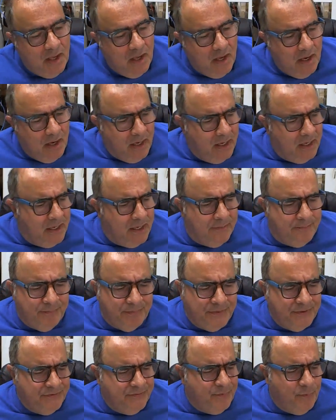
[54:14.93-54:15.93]
up.
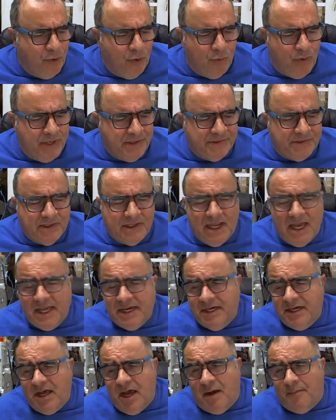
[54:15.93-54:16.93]
There's more ways to line
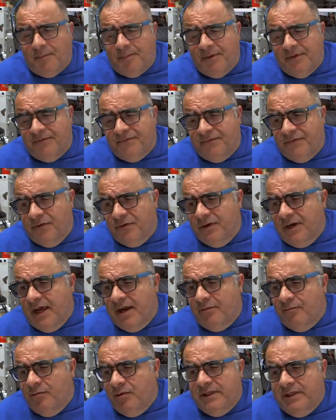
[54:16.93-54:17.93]
it up. If you're not
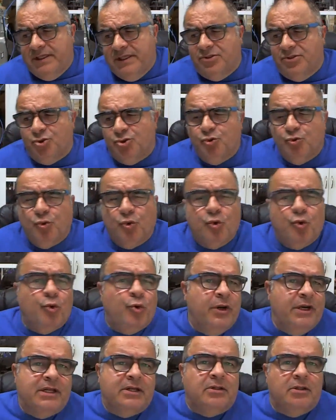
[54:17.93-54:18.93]
really too
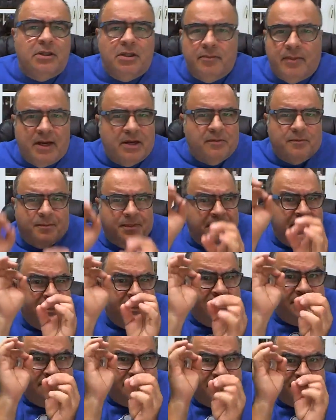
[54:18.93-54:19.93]
critical about
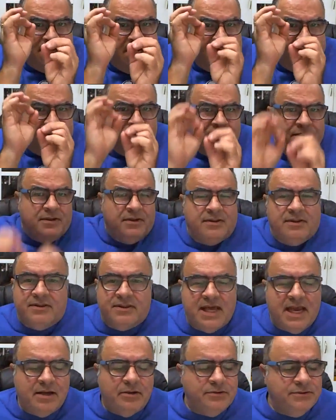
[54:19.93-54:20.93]
being down to the
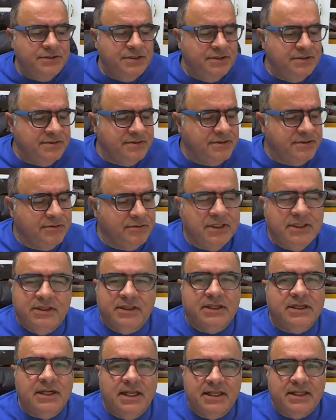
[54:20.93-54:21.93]
thousandths or
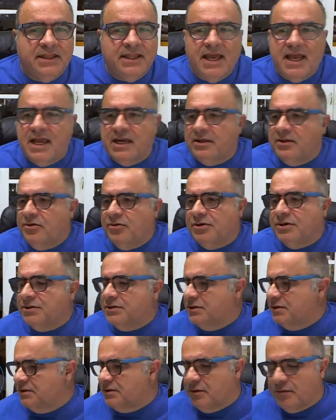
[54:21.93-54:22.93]
anything like that, you could
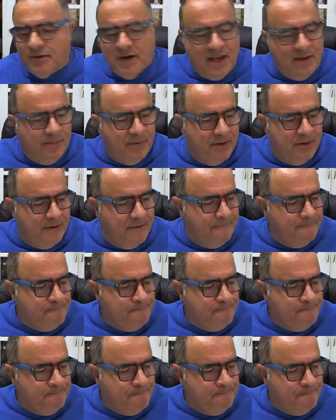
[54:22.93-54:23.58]
just grab a